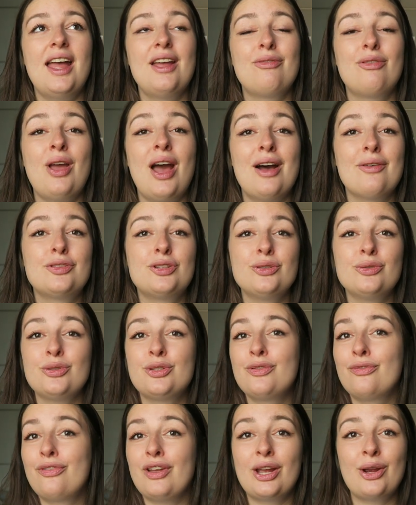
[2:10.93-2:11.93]
if you have to
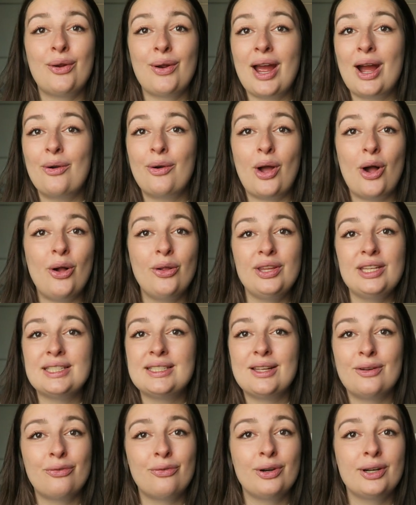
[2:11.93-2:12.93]
figure out all these
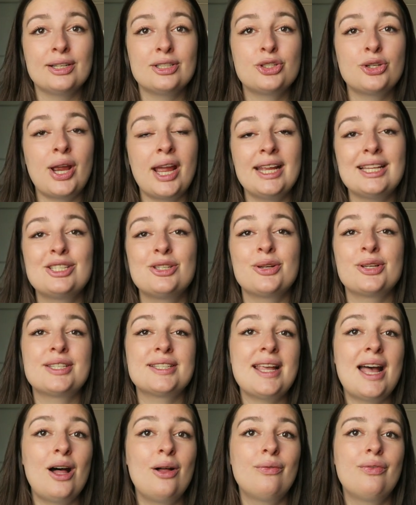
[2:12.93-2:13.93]
different trains
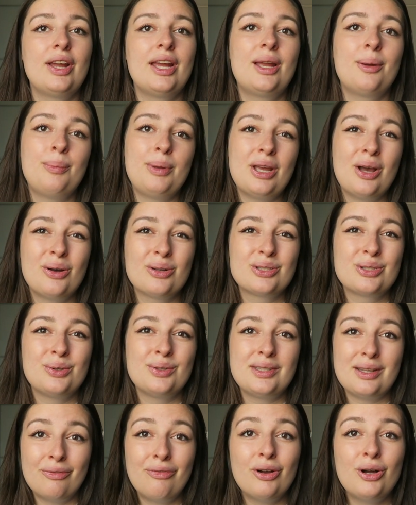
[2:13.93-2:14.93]
yourself, it can be also
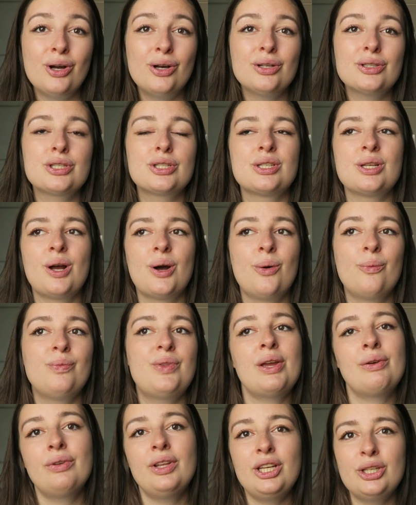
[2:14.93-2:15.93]
difficult. So
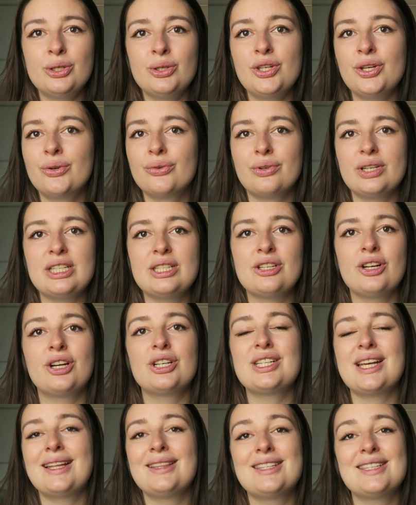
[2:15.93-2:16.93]
definitely do your
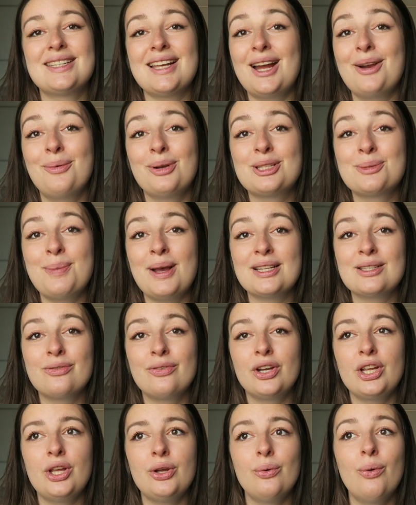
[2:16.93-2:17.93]
research and decide what's best
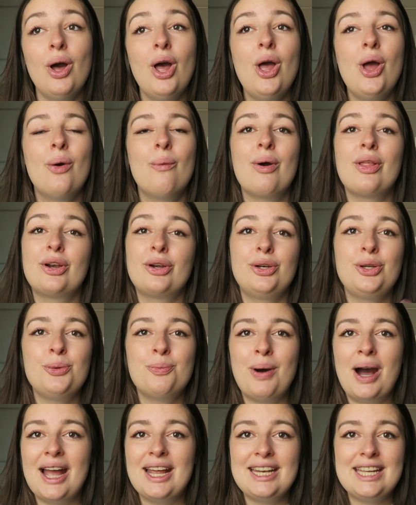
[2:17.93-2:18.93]
for you, whether you
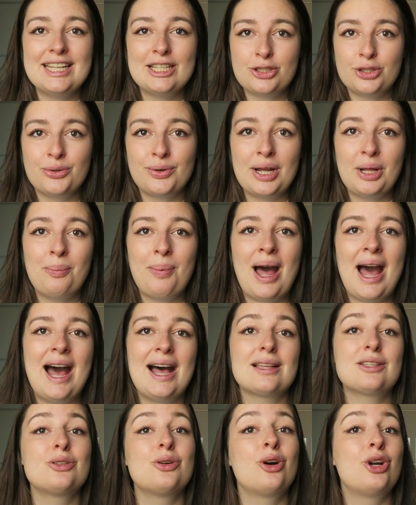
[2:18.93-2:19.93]
buy the Interrail
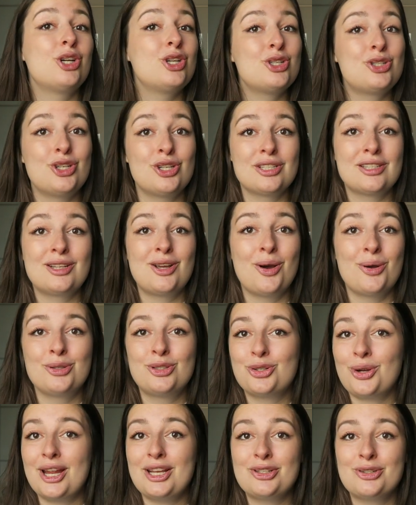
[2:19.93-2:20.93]
pass or you just go
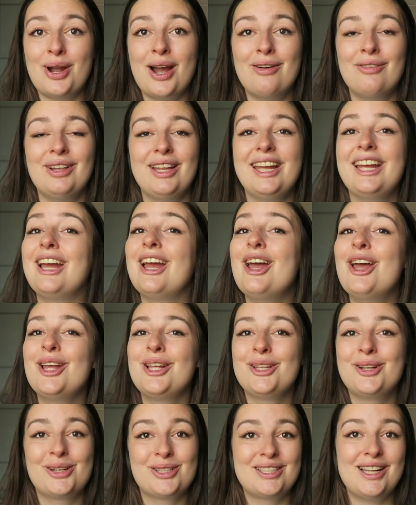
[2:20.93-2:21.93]
train traveling
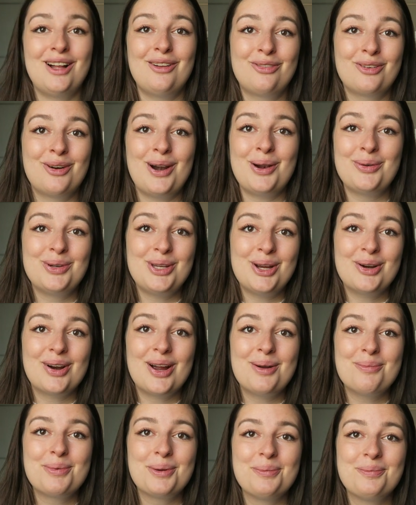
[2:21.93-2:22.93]
yourself around
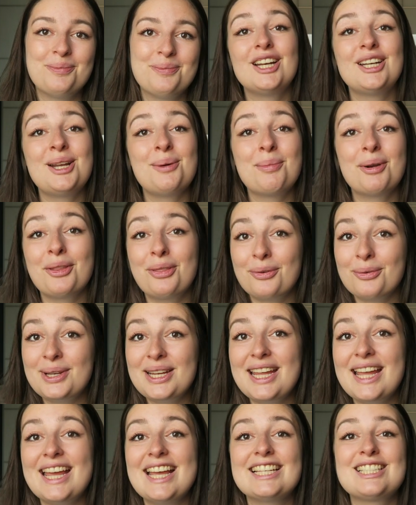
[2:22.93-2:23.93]
Europe. Number
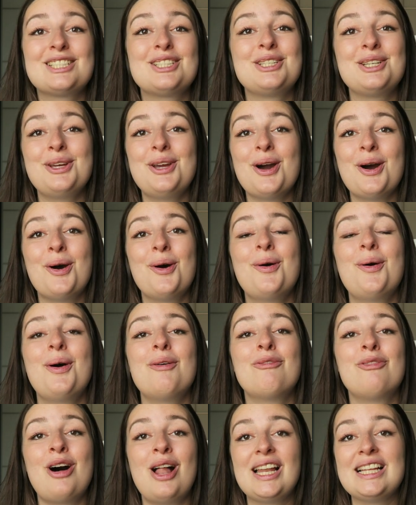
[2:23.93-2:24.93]
three is to go
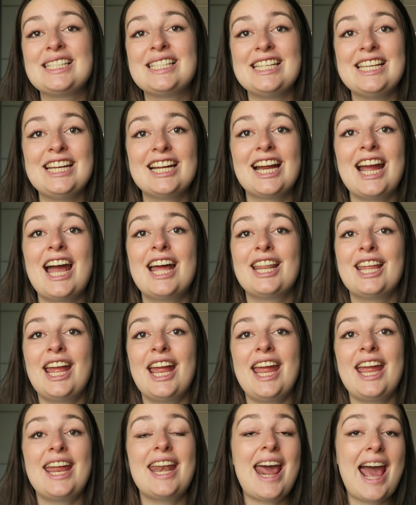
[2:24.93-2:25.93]
volunteer at
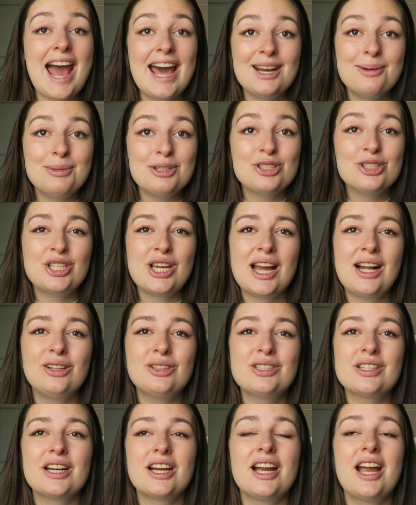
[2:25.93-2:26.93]
a animal
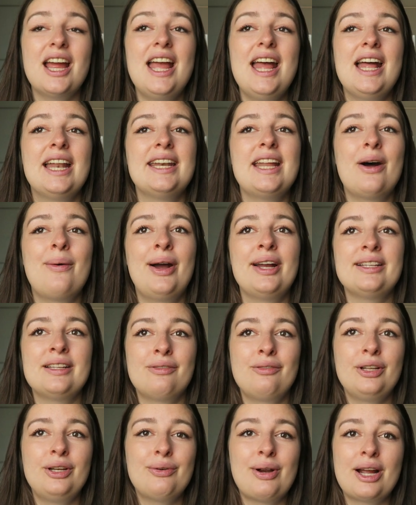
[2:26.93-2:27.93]
shelter. Now, I
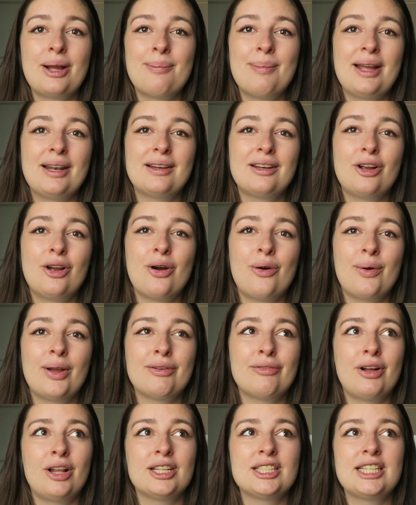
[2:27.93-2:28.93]
definitely recommend
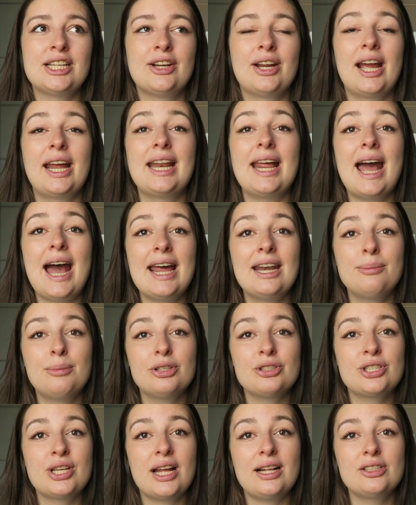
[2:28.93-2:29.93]
going volunteering at an
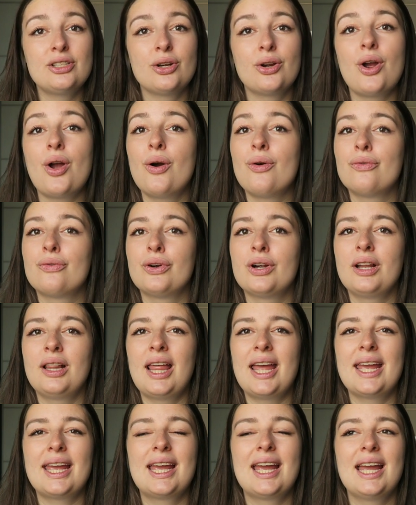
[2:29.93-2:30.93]
animal shelter over
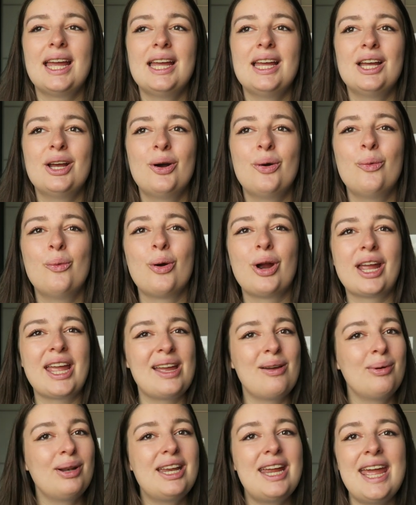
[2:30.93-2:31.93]
like
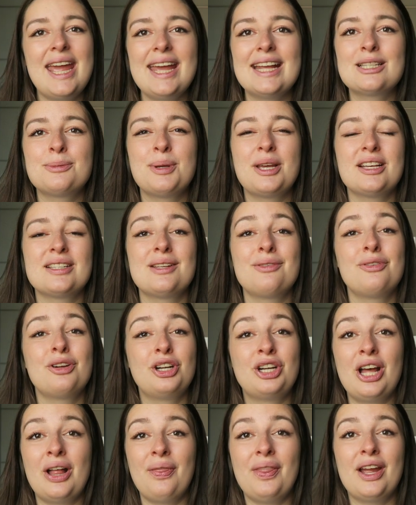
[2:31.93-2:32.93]
working with kids because if you're
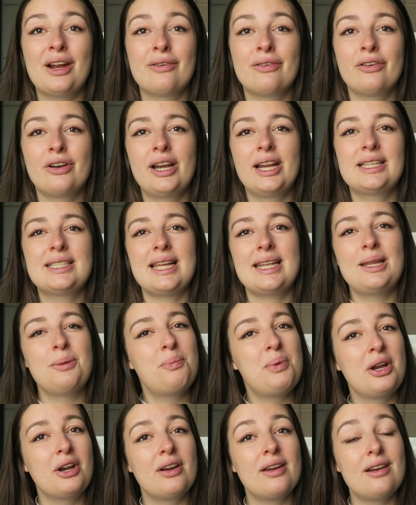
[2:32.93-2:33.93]
not there for an
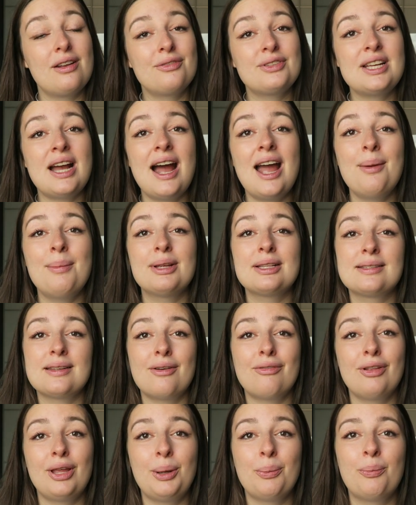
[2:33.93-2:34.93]
extended period of time, it's
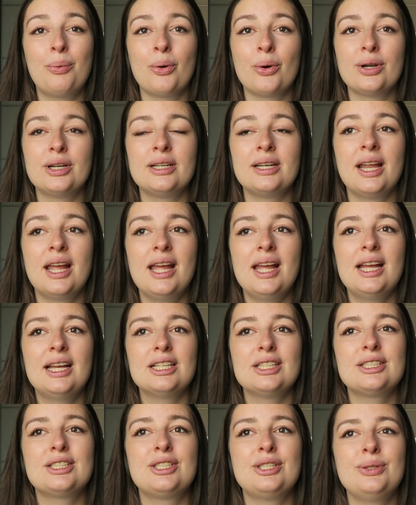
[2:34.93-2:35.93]
definitely important
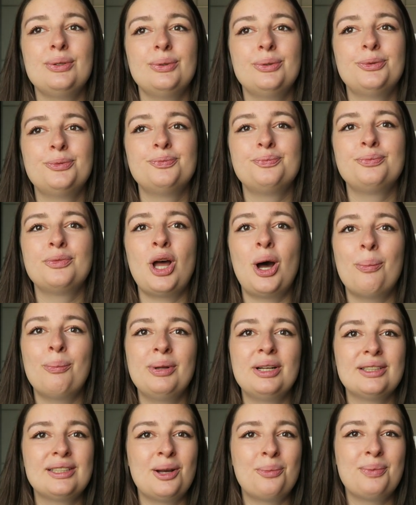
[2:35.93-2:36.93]
to not
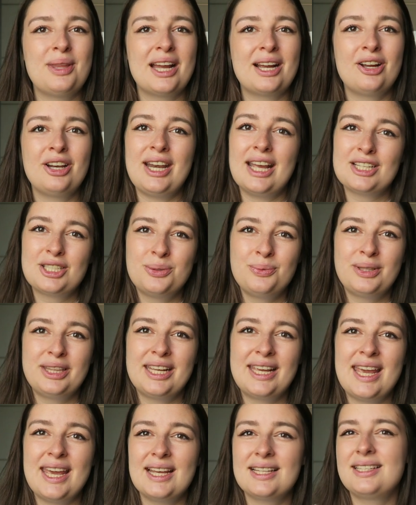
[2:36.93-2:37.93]
build up that connection with
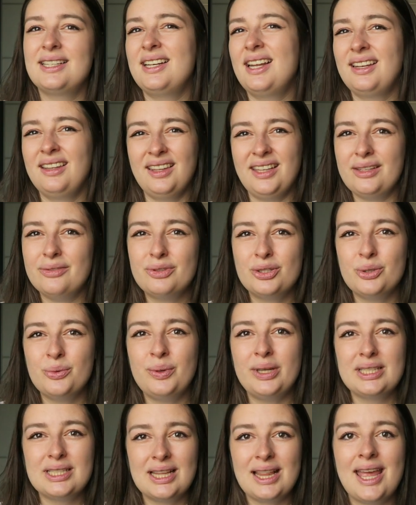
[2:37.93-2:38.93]
the kids and then leave two
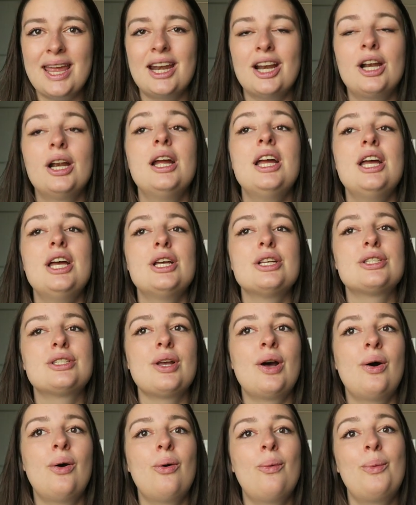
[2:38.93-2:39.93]
weeks later.
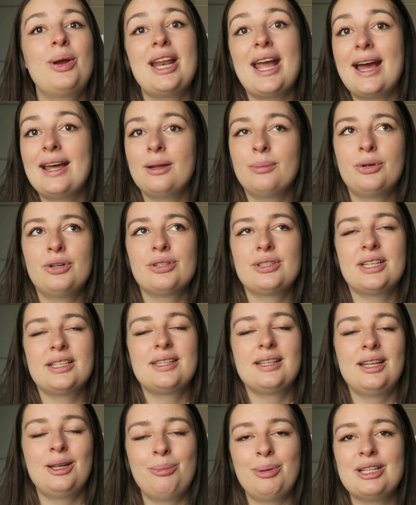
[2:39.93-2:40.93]
So with animals,
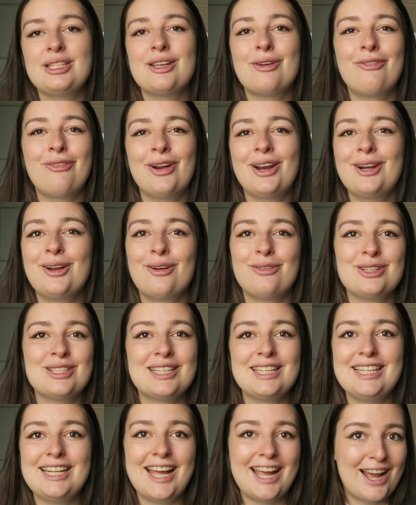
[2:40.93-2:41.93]
it's a little bit different.
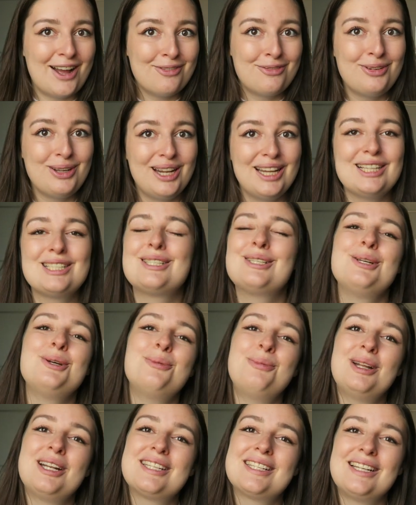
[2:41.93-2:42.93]
Obviously, they have feelings
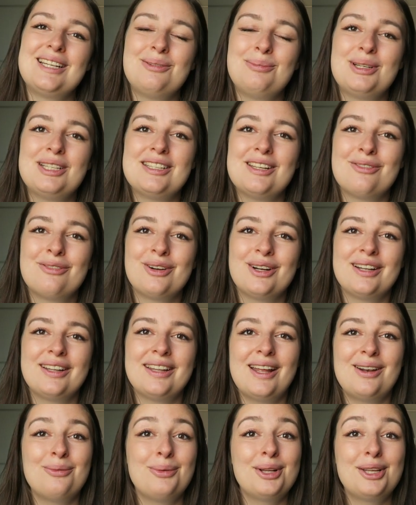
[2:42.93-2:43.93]
too, but it's a little bit different
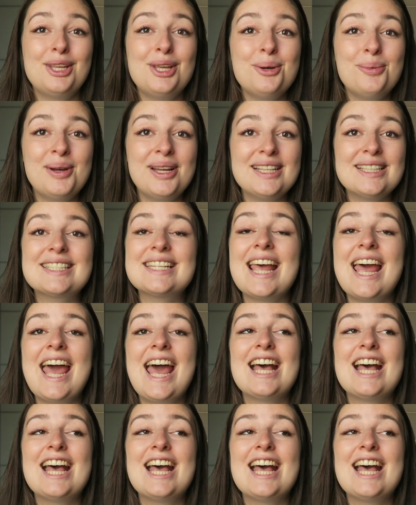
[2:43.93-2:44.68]
than with humans.